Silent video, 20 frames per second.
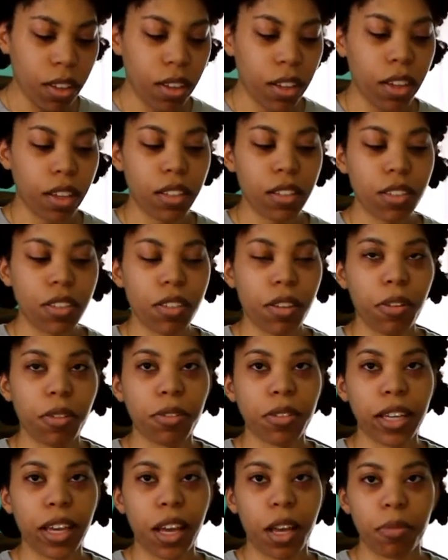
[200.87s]
And so
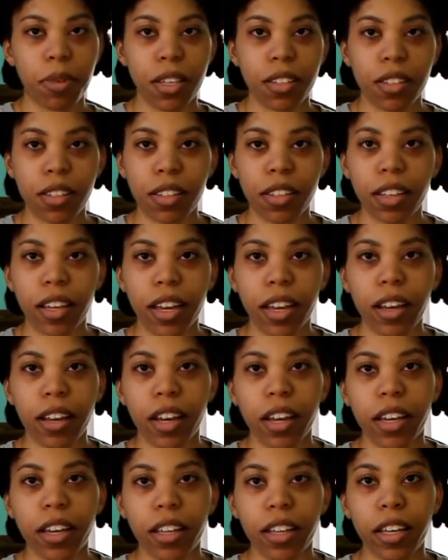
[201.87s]
yeah, basically
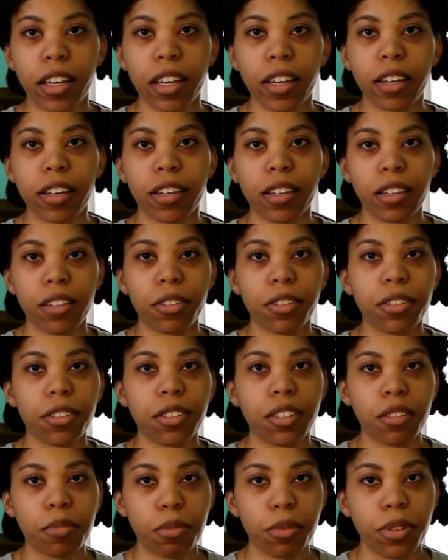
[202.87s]
I like earned
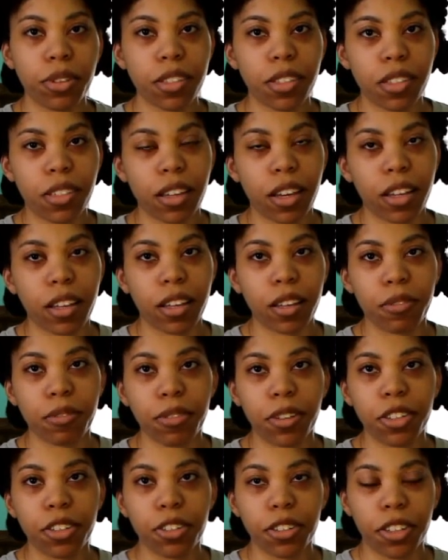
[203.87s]
enough points to get like
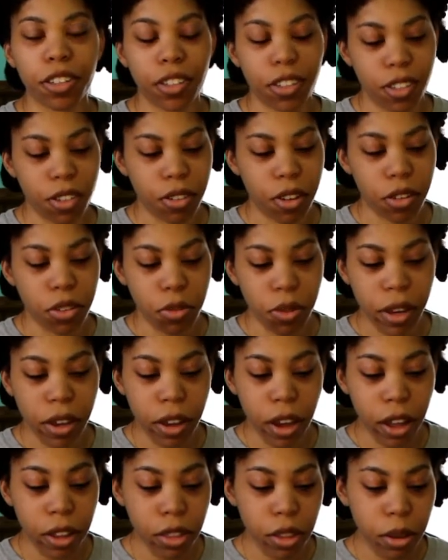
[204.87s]
free drinks, so that's why I
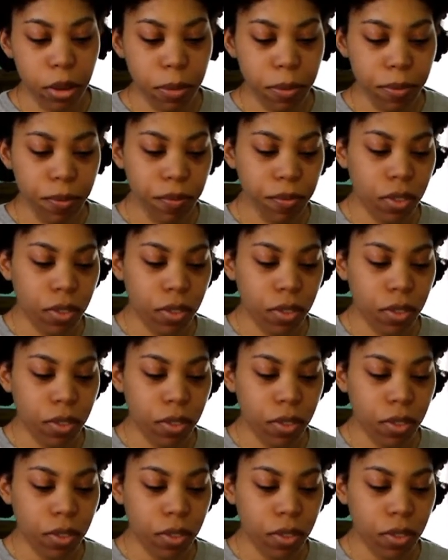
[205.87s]
got them.